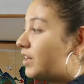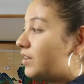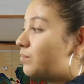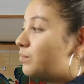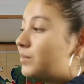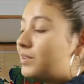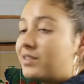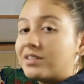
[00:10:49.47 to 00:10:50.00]

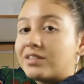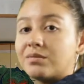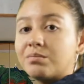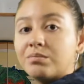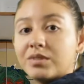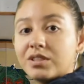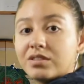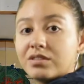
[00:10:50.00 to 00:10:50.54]
meaning
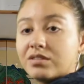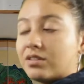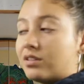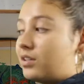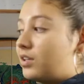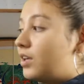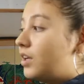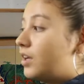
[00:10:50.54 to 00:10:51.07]
miss,
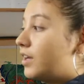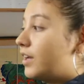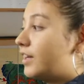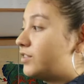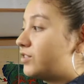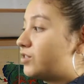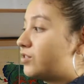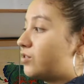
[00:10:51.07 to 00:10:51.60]
mister,
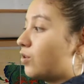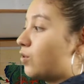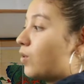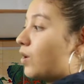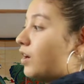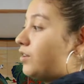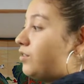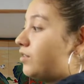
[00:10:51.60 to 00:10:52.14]
and
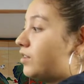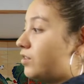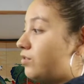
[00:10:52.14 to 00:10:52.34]
so on.